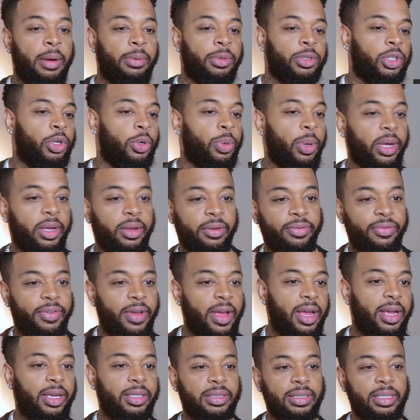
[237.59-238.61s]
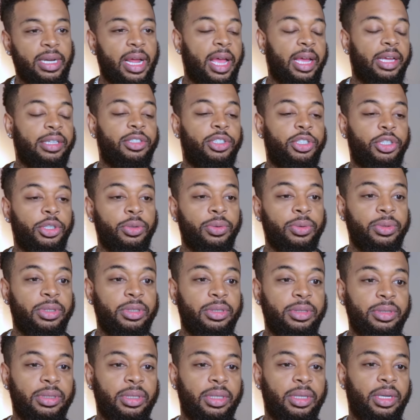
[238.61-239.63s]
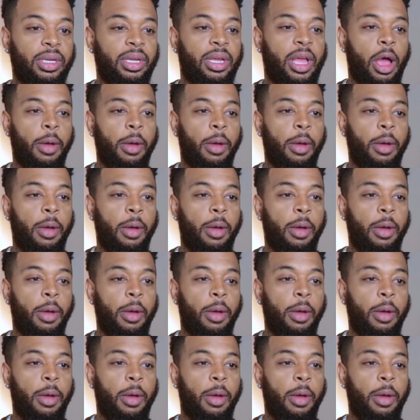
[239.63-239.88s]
I was quick and fast, and I had jukes.